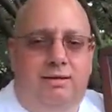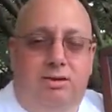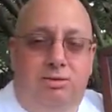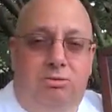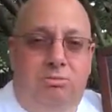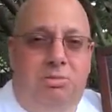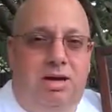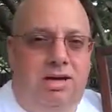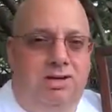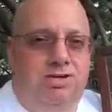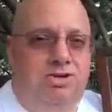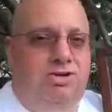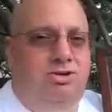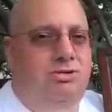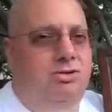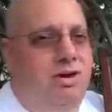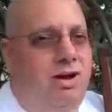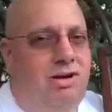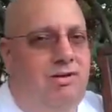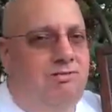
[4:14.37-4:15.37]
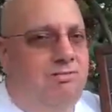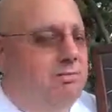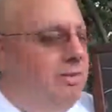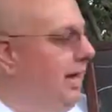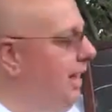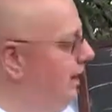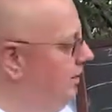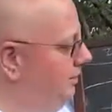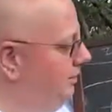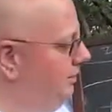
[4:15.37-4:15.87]
the measure of
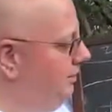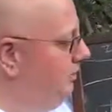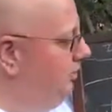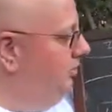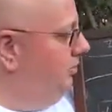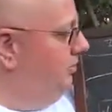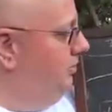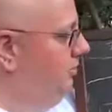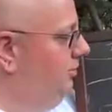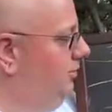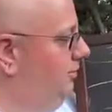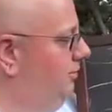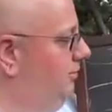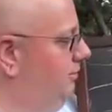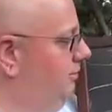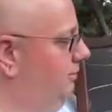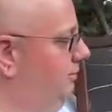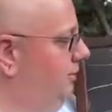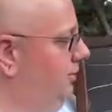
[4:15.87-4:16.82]
magnitudes.